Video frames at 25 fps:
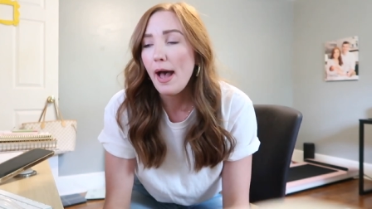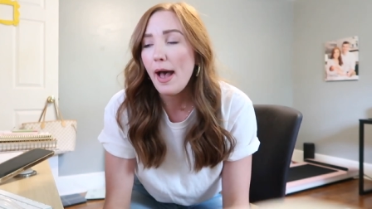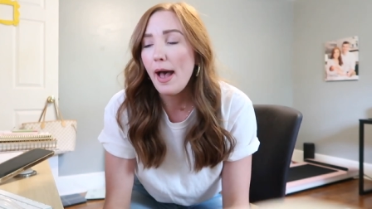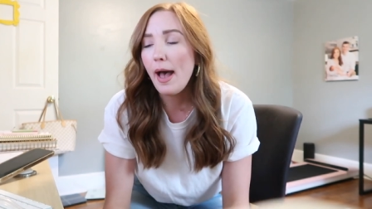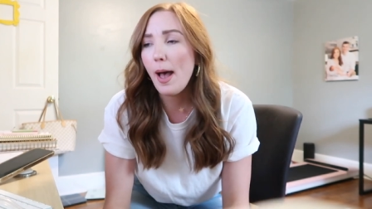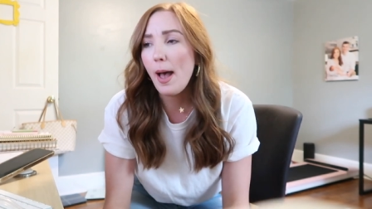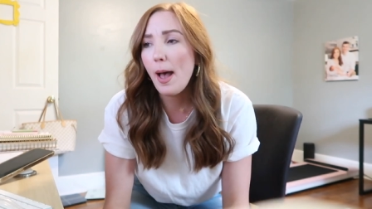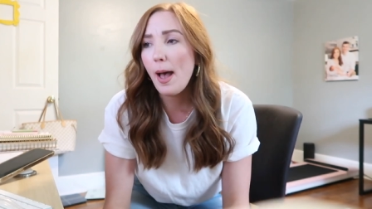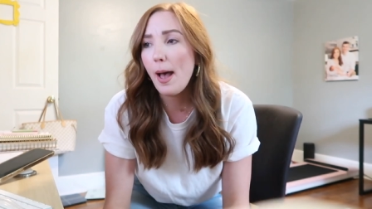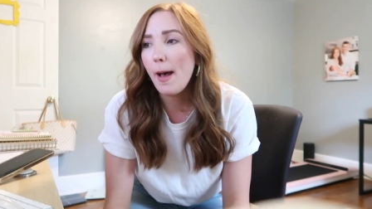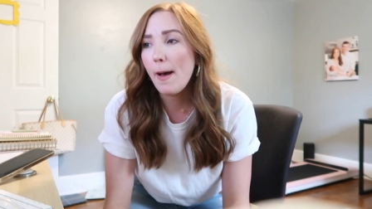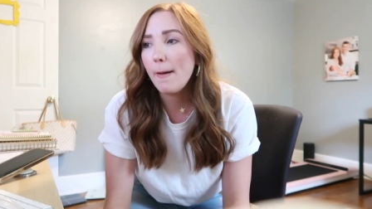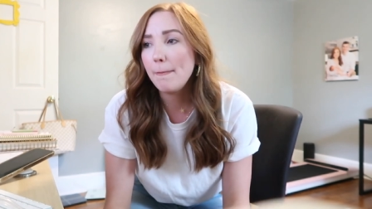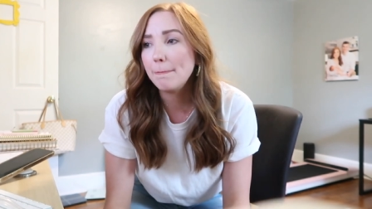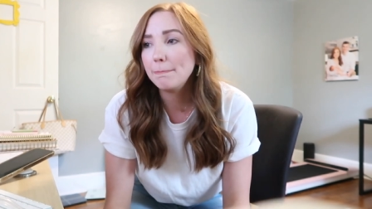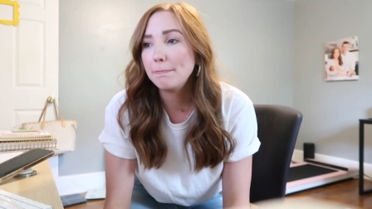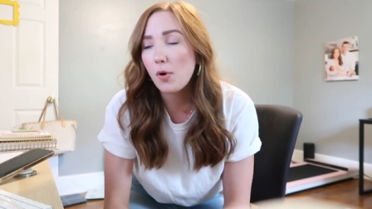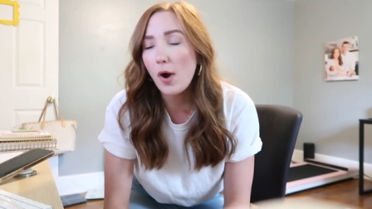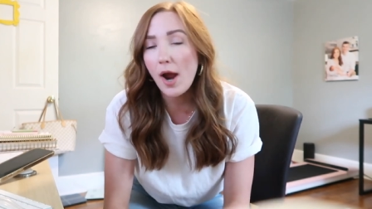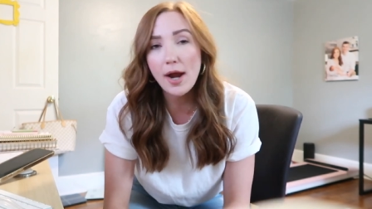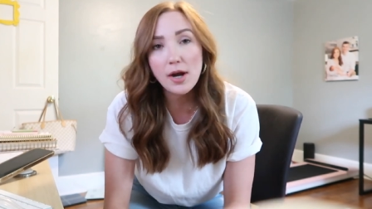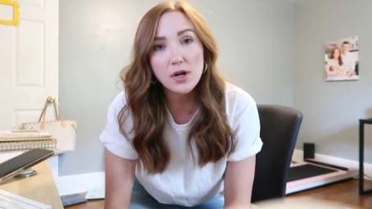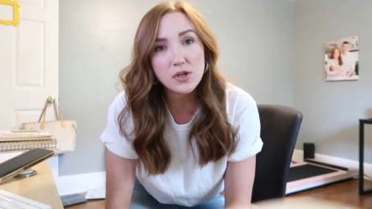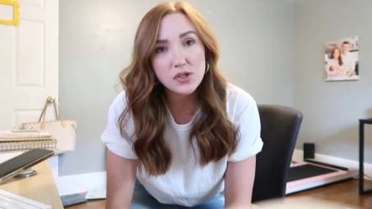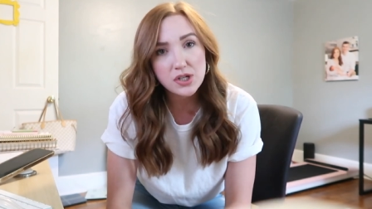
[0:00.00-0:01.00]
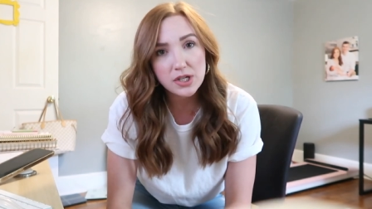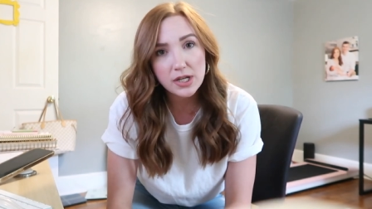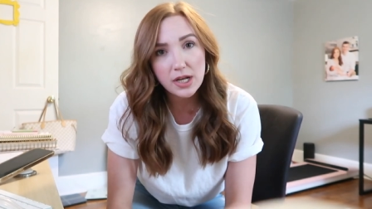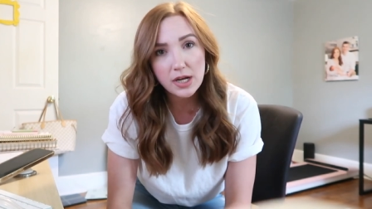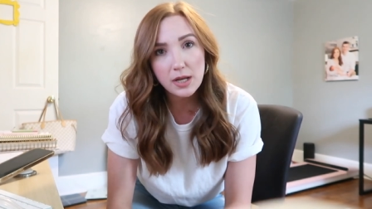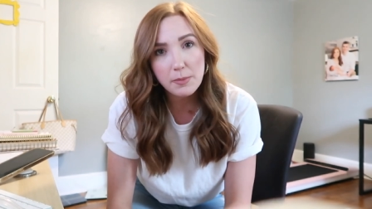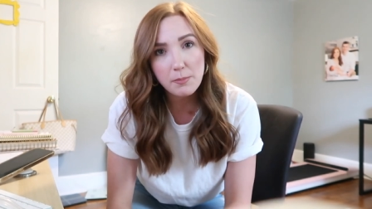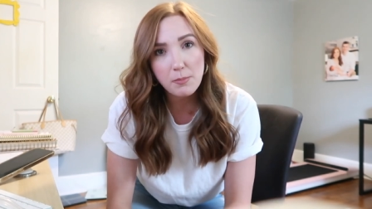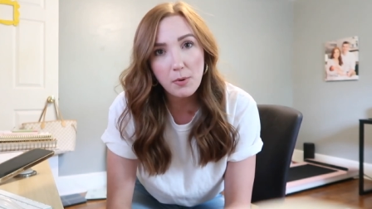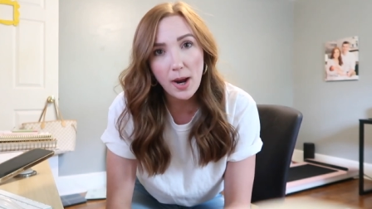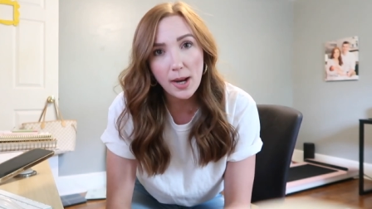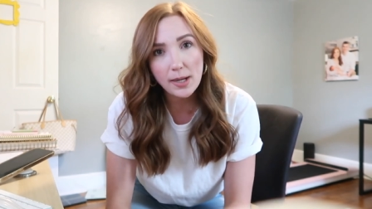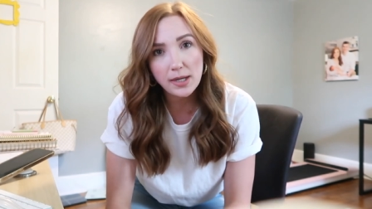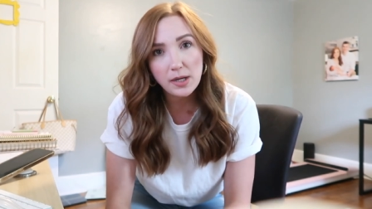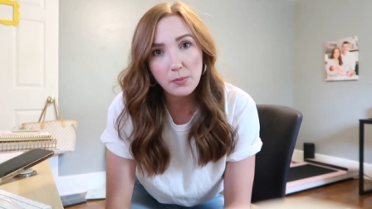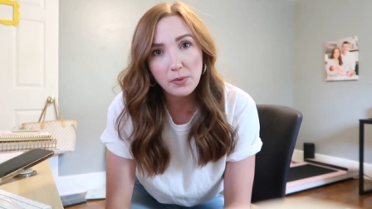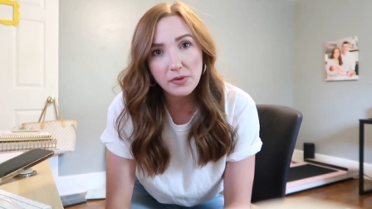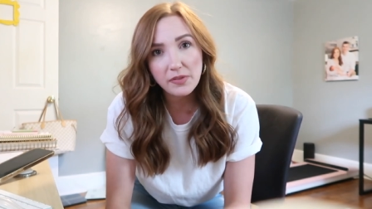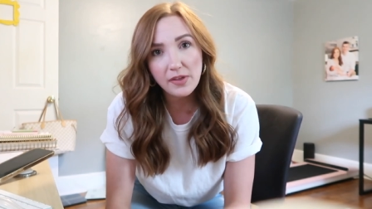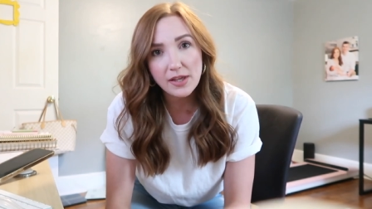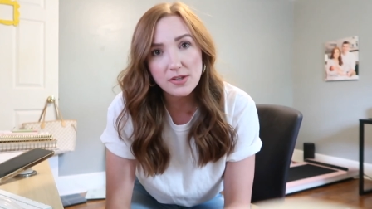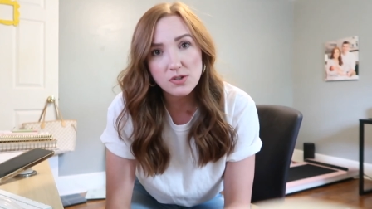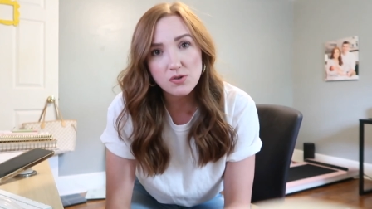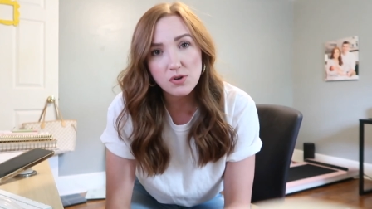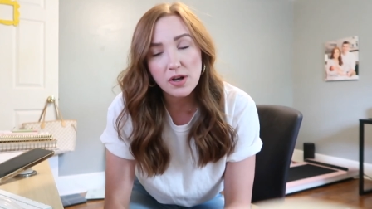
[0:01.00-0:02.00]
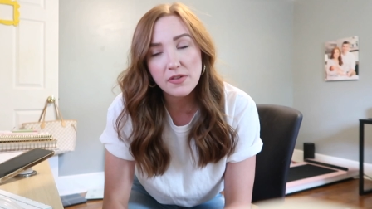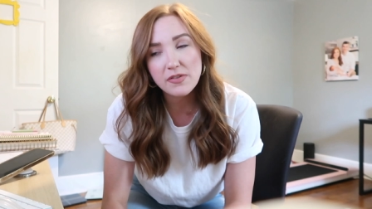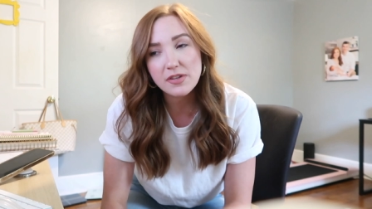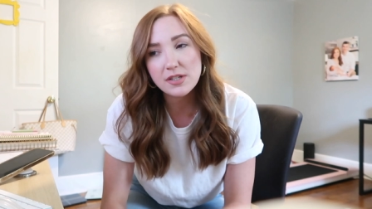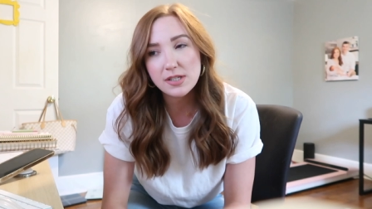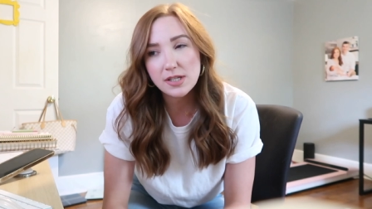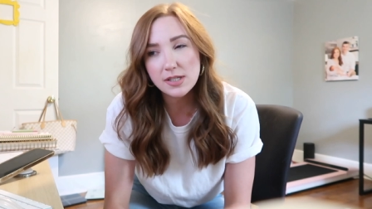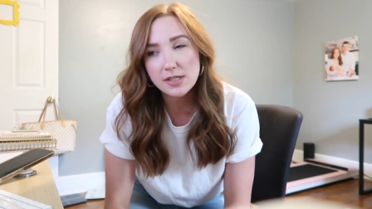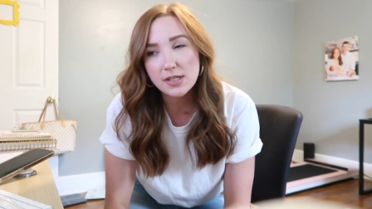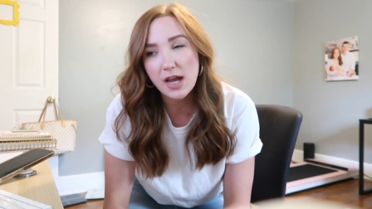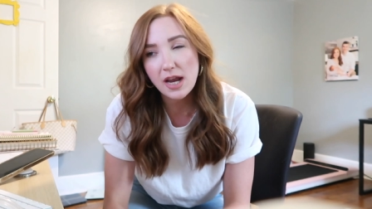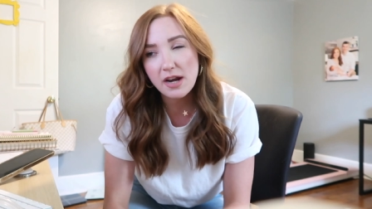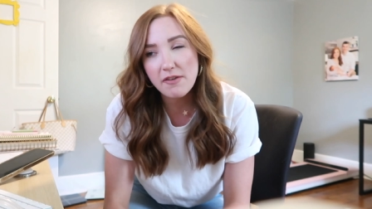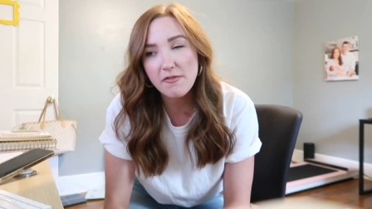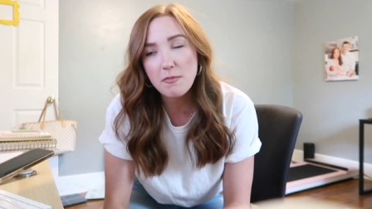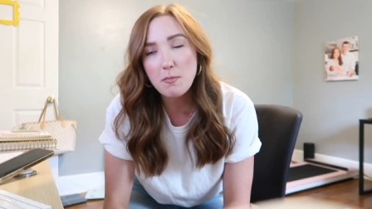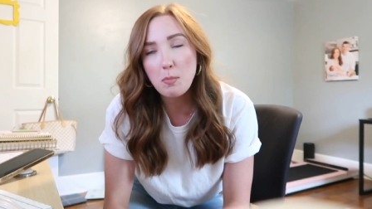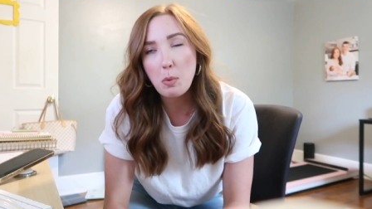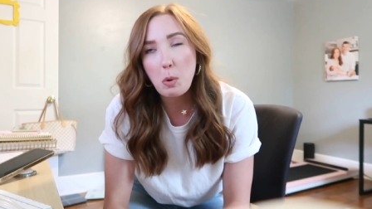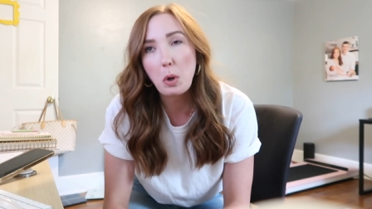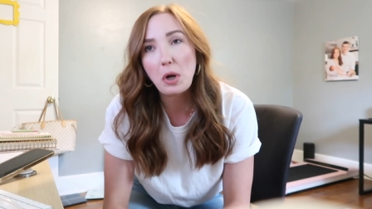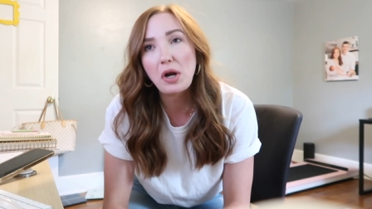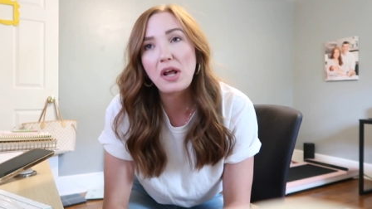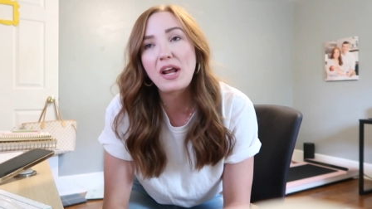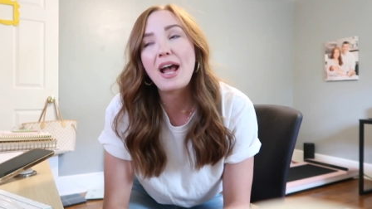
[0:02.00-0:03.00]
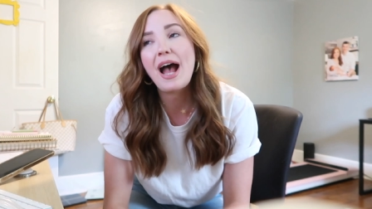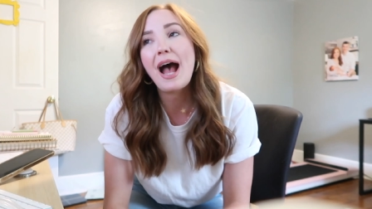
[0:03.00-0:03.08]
um, prior to getting pregnant with Ezra, this is kind of important.